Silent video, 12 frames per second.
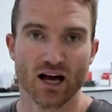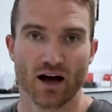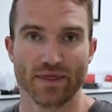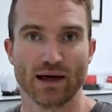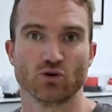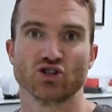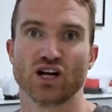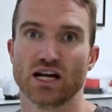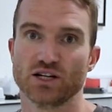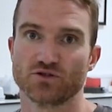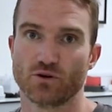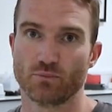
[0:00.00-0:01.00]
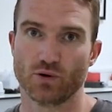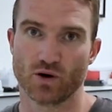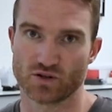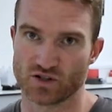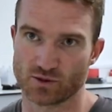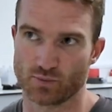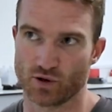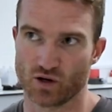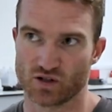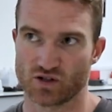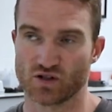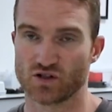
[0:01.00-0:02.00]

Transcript: and that will change from person to person.